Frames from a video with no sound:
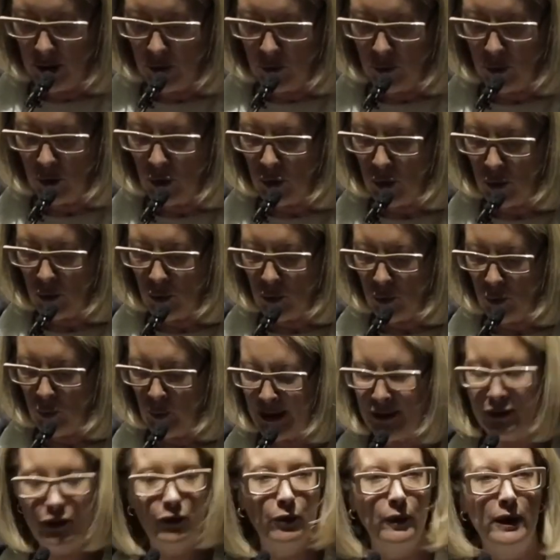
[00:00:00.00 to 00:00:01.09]
Well,
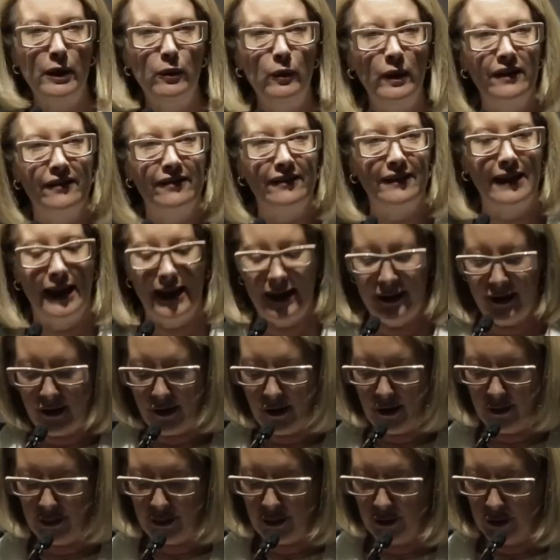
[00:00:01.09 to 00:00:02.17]
when 3 weeks later,
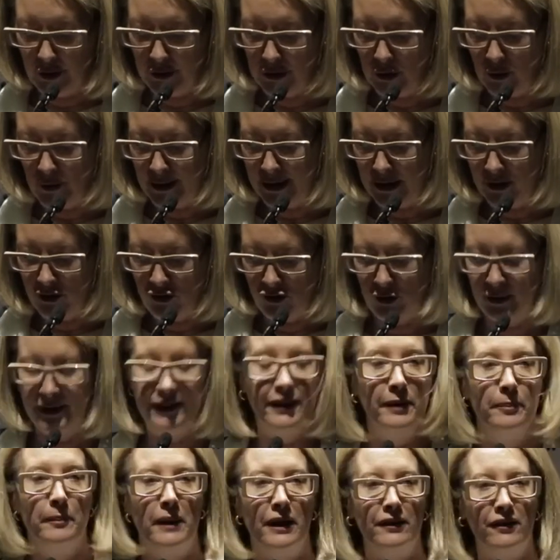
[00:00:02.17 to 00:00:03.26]
a third lawyer joined
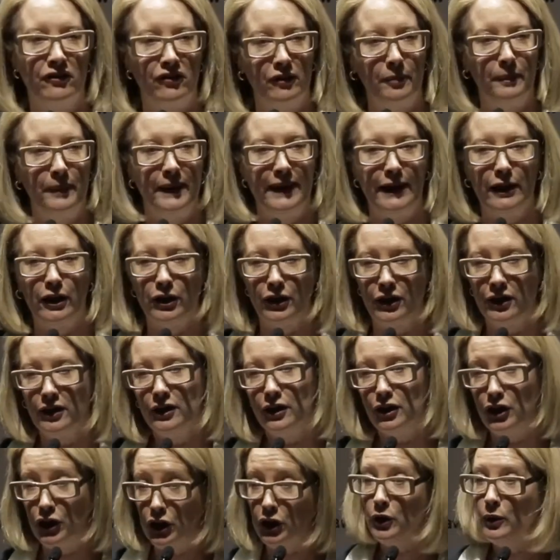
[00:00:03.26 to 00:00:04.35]
the mother-to-be
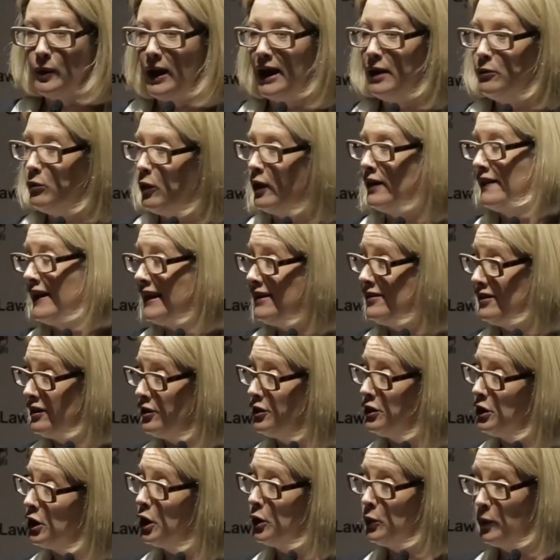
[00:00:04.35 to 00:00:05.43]
queue, and what they
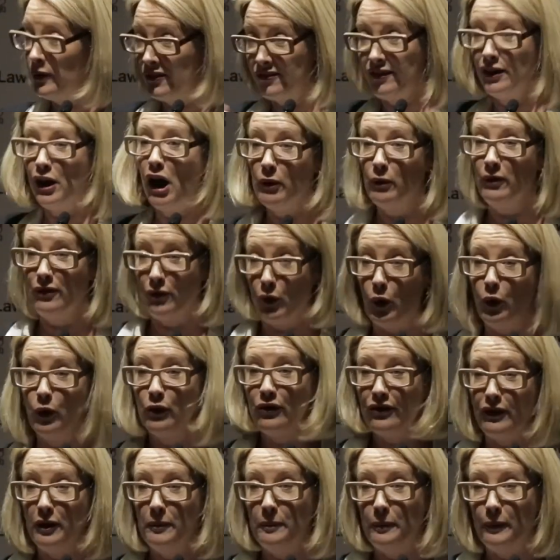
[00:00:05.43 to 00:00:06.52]
didn't know was that I was
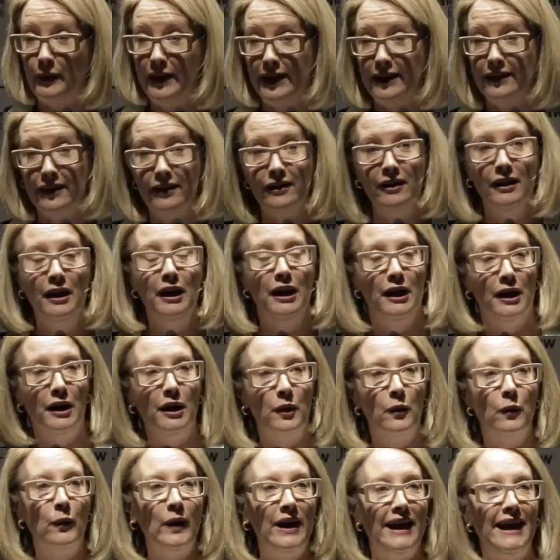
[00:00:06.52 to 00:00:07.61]
also pregnant.
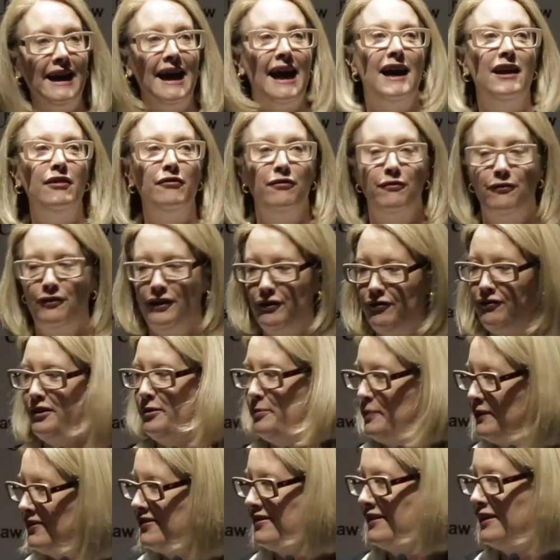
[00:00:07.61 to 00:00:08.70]
We had
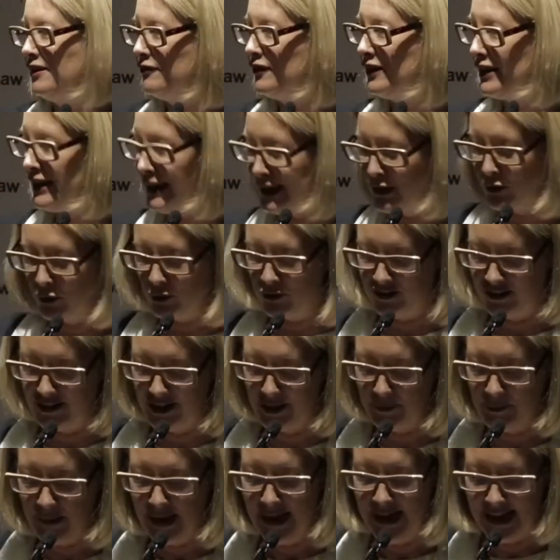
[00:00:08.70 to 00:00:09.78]
50% of the legal
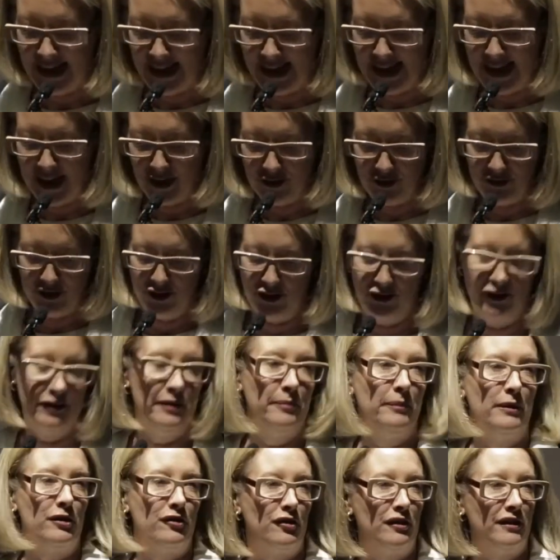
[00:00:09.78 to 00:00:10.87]
team out
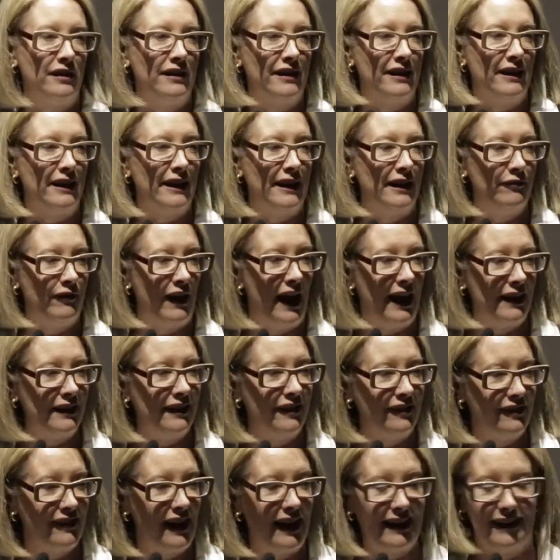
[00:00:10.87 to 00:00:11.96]
on maternity leave at
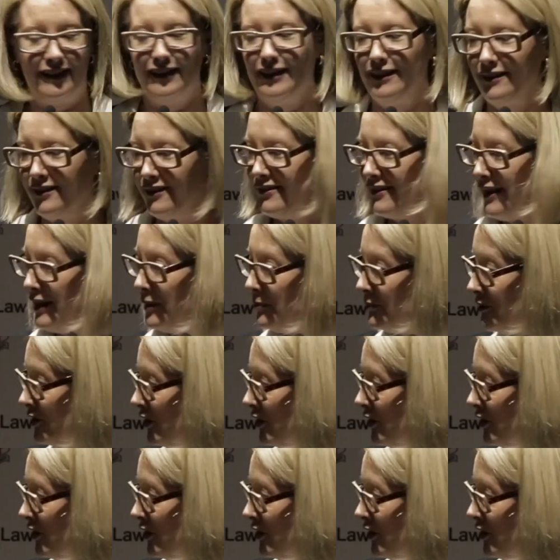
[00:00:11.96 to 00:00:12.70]
exactly the same